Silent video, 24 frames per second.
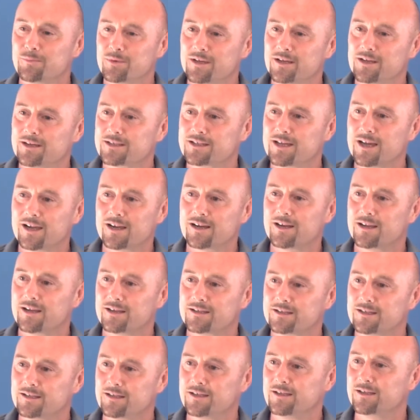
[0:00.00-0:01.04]
be exactly
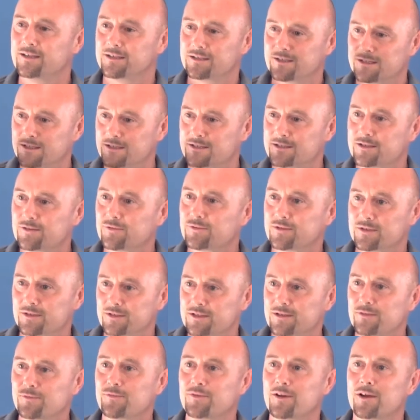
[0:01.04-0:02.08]
as it is, just to,
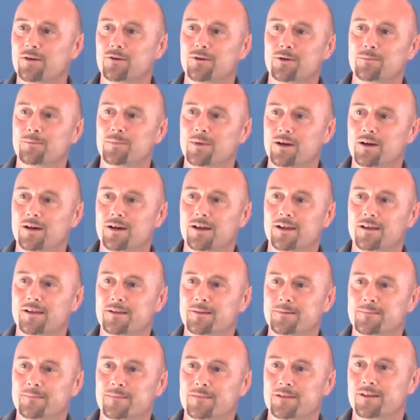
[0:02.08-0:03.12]
just to flow on by,
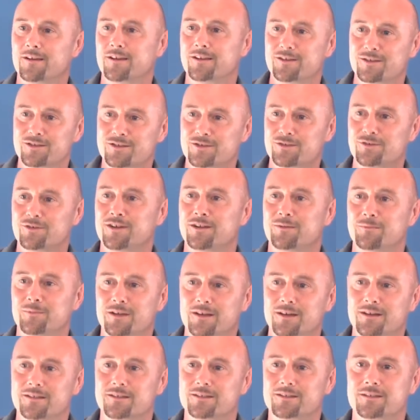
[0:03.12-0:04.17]
like a stream
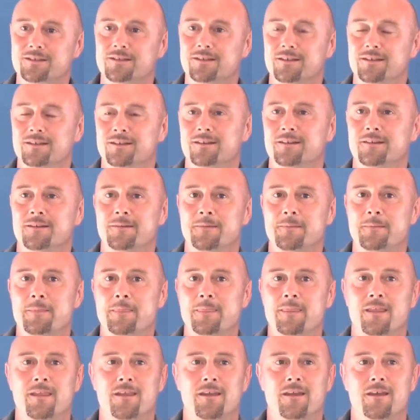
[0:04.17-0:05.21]
does.
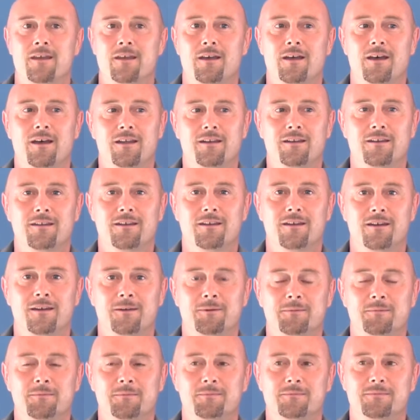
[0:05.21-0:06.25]
And
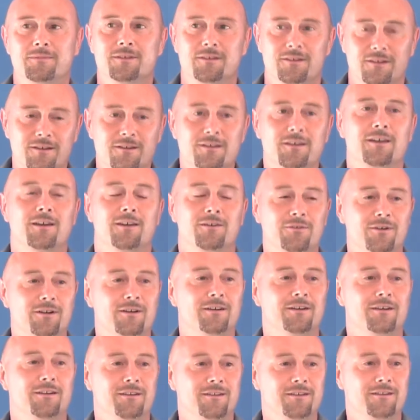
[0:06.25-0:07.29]
um, so, okay,
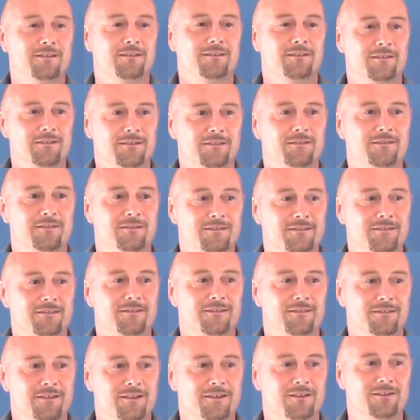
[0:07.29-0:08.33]
right, I can,
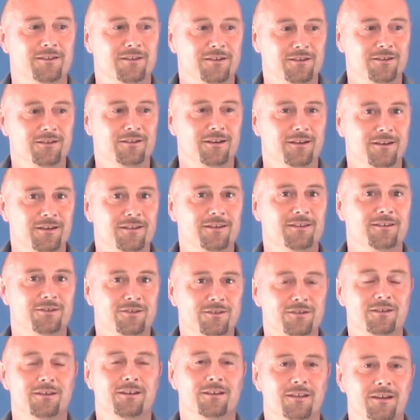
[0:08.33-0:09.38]
I can do that, I can
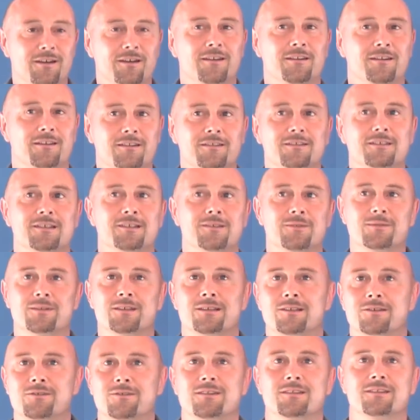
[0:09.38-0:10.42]
try that, that sounds
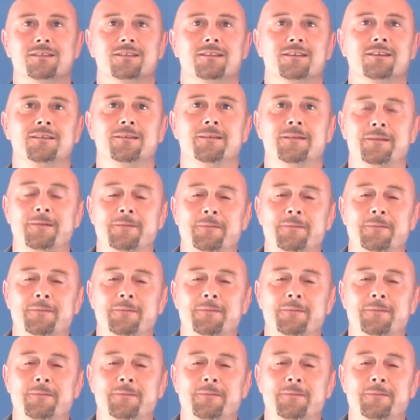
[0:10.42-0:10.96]
interesting.